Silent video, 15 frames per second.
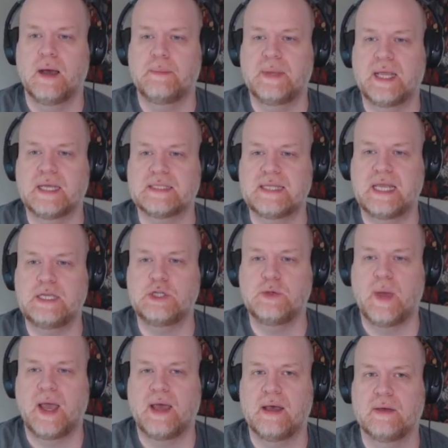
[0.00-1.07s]
because they do
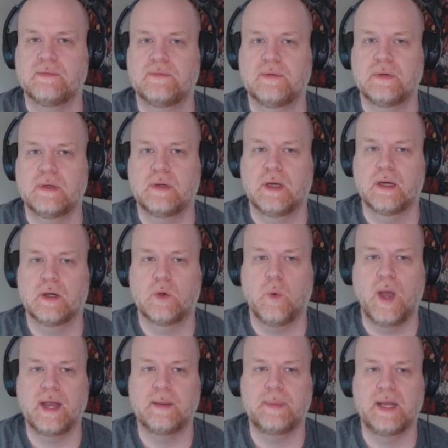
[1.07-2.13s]
have
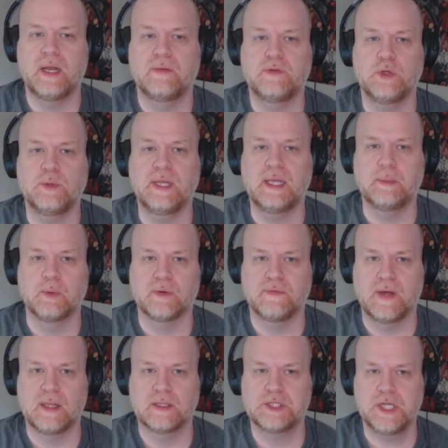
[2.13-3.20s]
quite a bit of unique
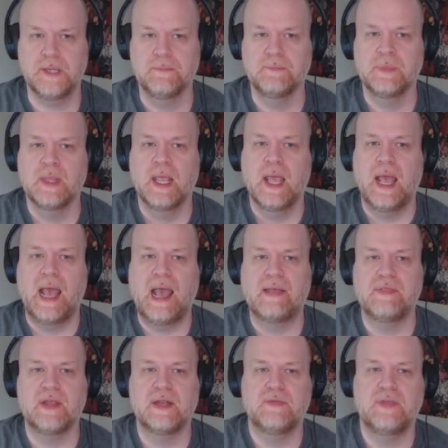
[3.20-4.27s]
morphology.
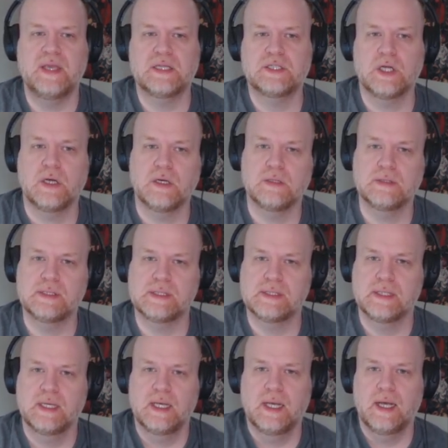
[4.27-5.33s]
And then in the adults,
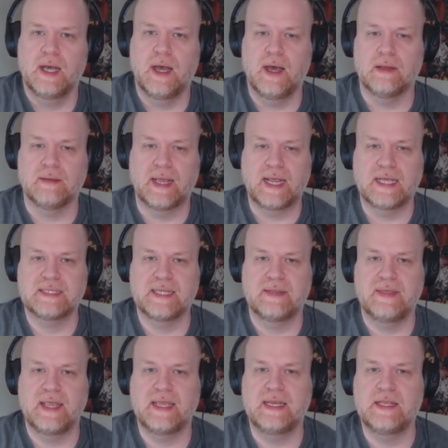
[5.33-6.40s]
like I said,
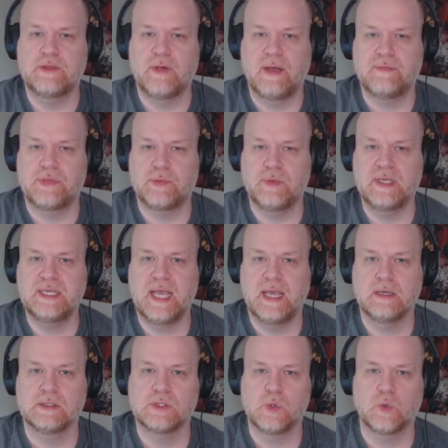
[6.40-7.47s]
they can either have 3
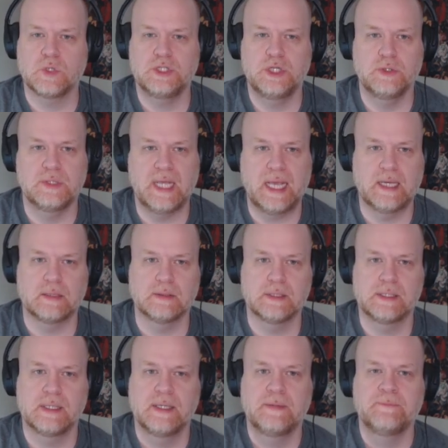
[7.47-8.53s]
tails or 2 tails.